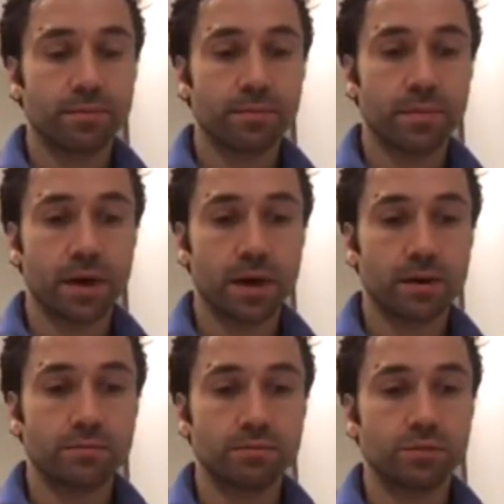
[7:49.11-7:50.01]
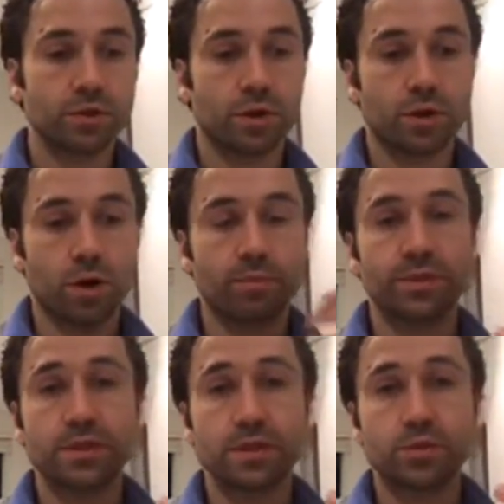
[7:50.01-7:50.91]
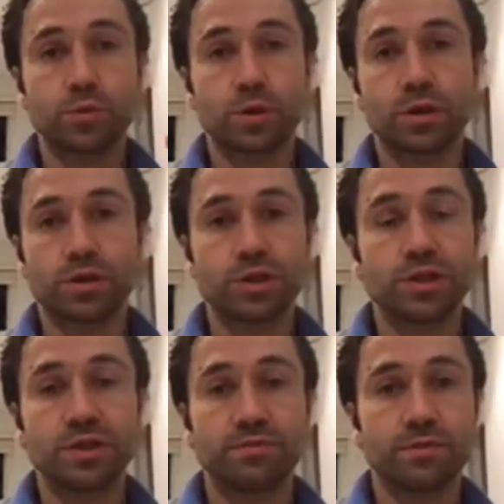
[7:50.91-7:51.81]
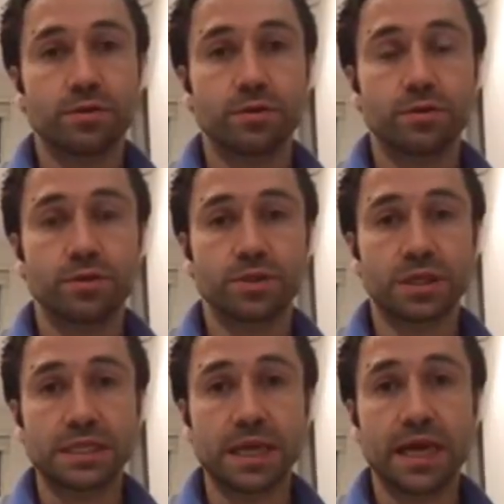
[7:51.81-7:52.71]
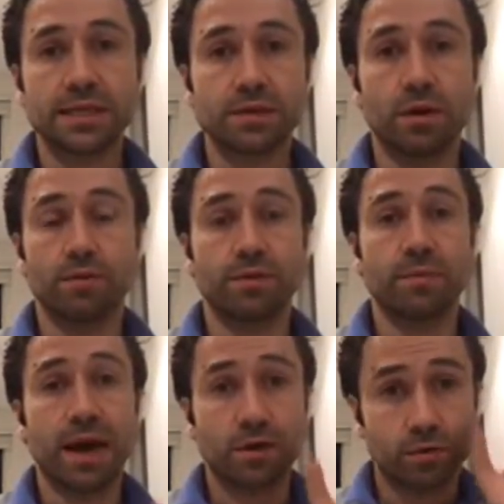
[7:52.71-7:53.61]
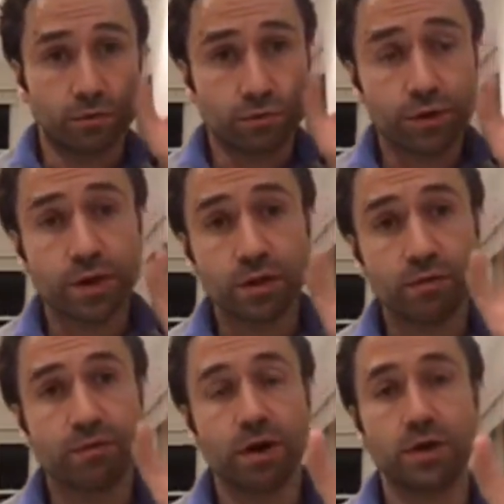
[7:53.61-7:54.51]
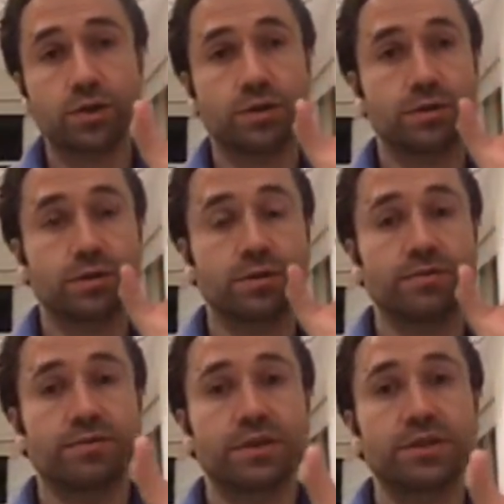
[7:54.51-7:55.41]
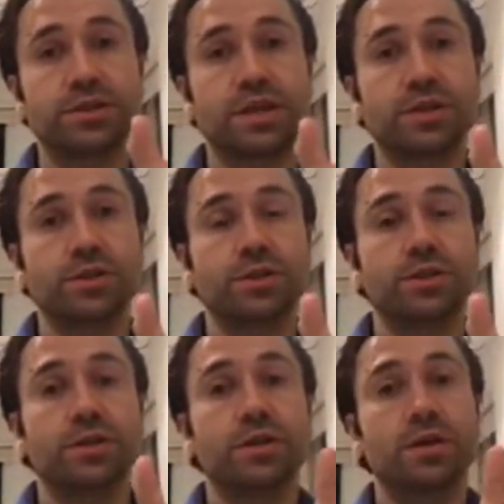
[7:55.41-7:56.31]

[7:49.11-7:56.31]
uh, you know, companies will achieve huge success off the back of real functional differentiation,